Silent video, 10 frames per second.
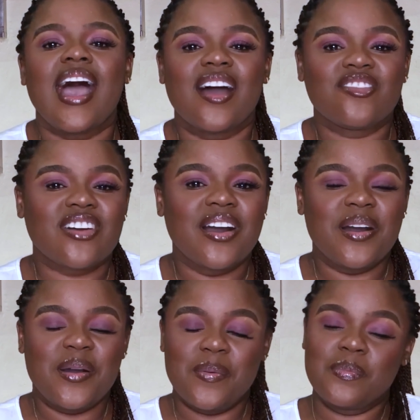I've
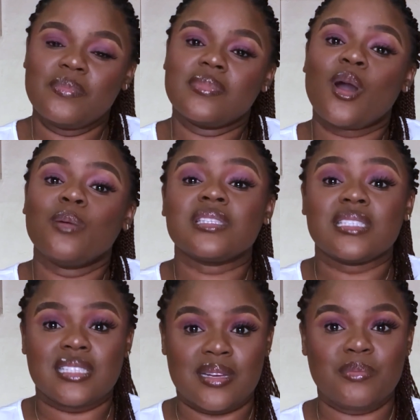um, come to
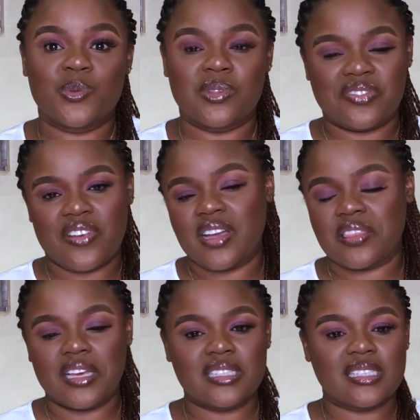terms with the
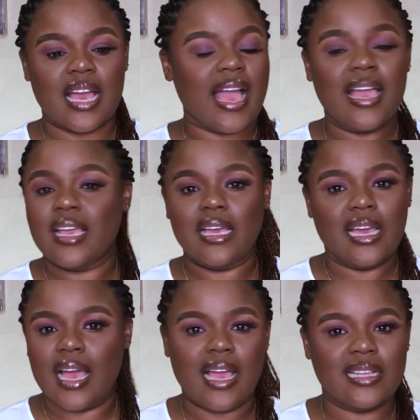fact that
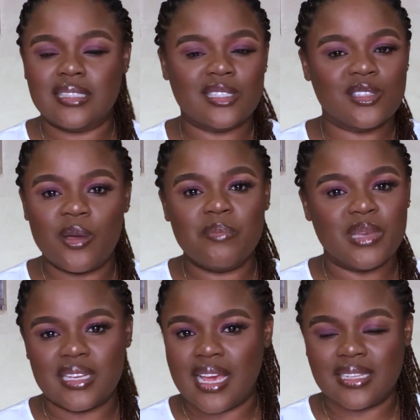it is not
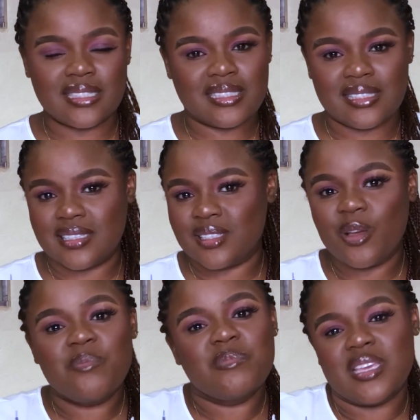me that it's
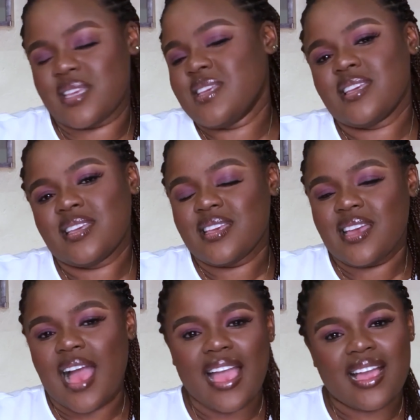not me.
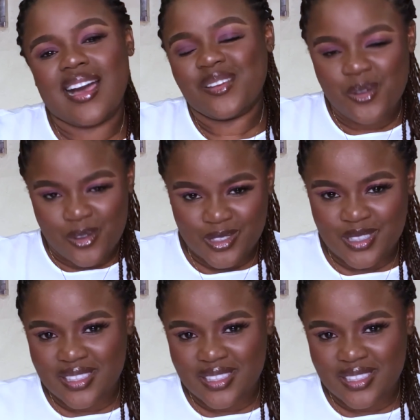I cannot.